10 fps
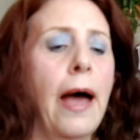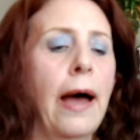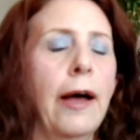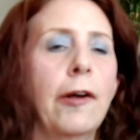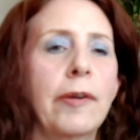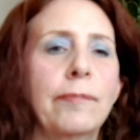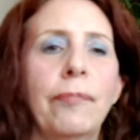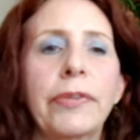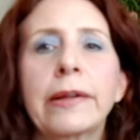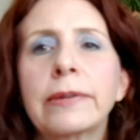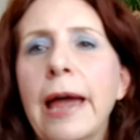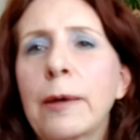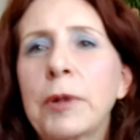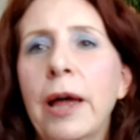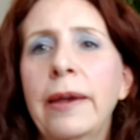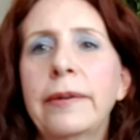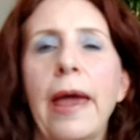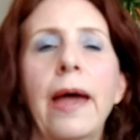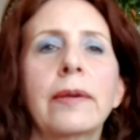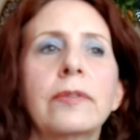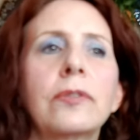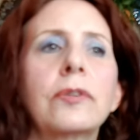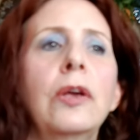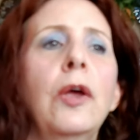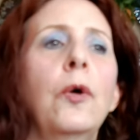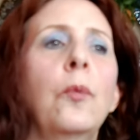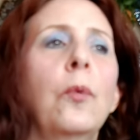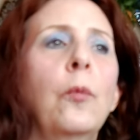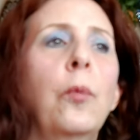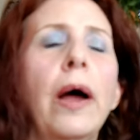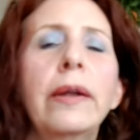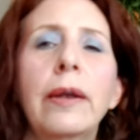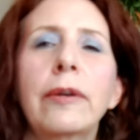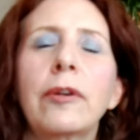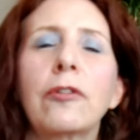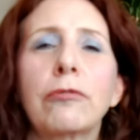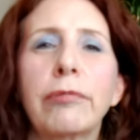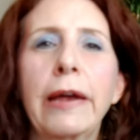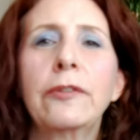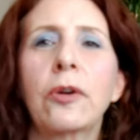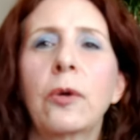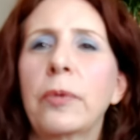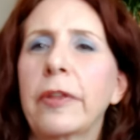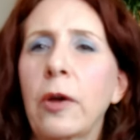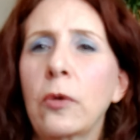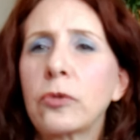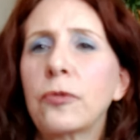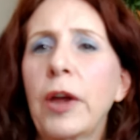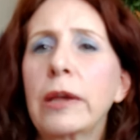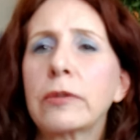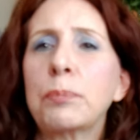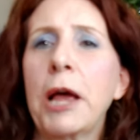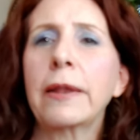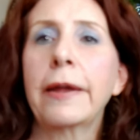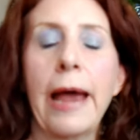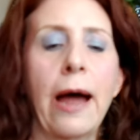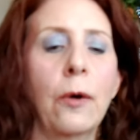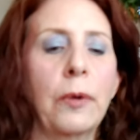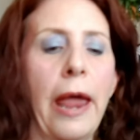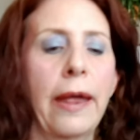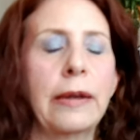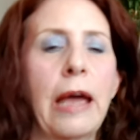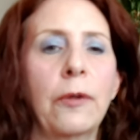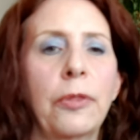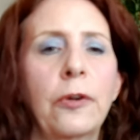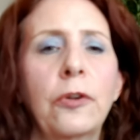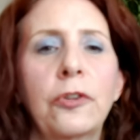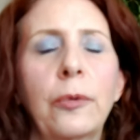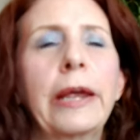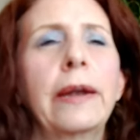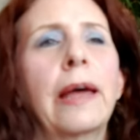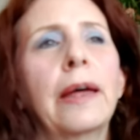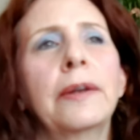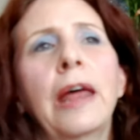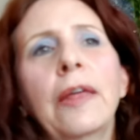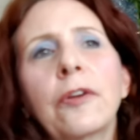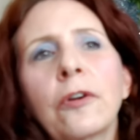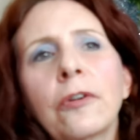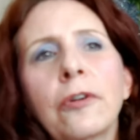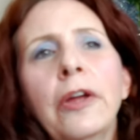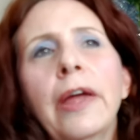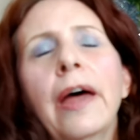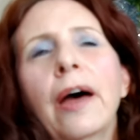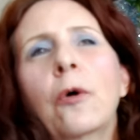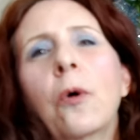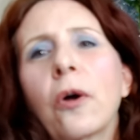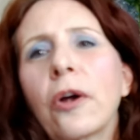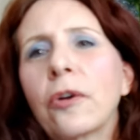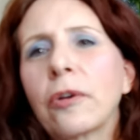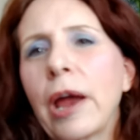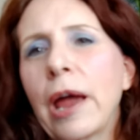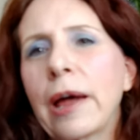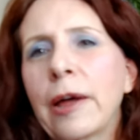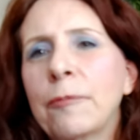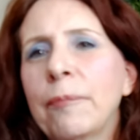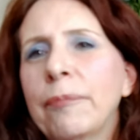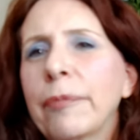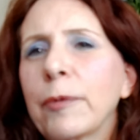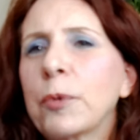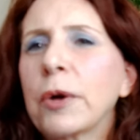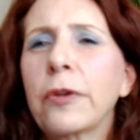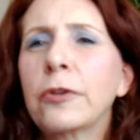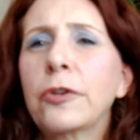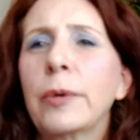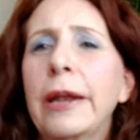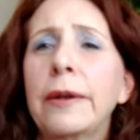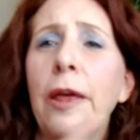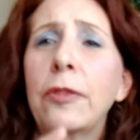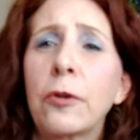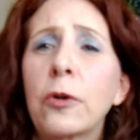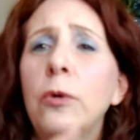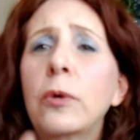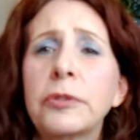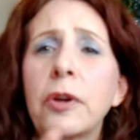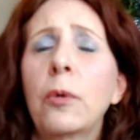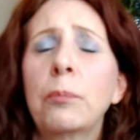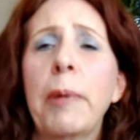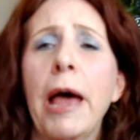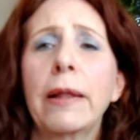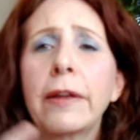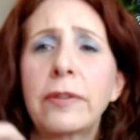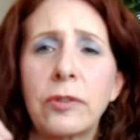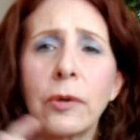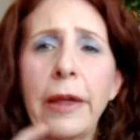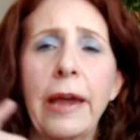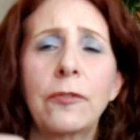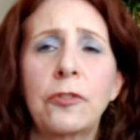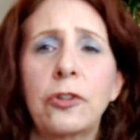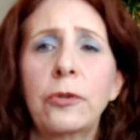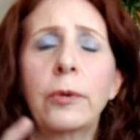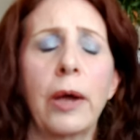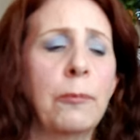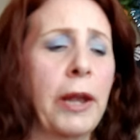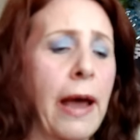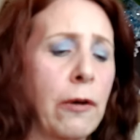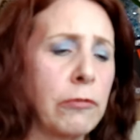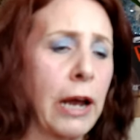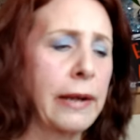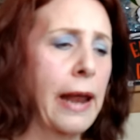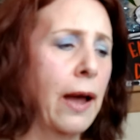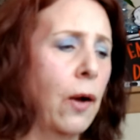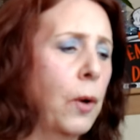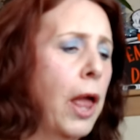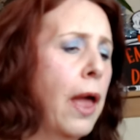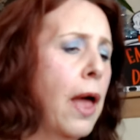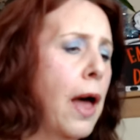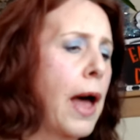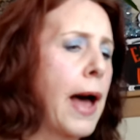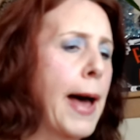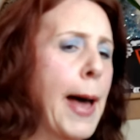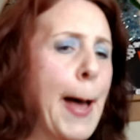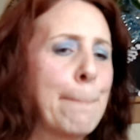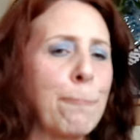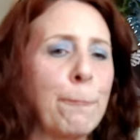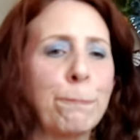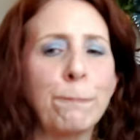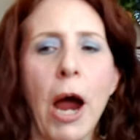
Um, Glamlite has one gray tone, the ghost face palette out, and now they're doing another horror um, where they're doing another cool tone palette. So they have two coming out right now. Um,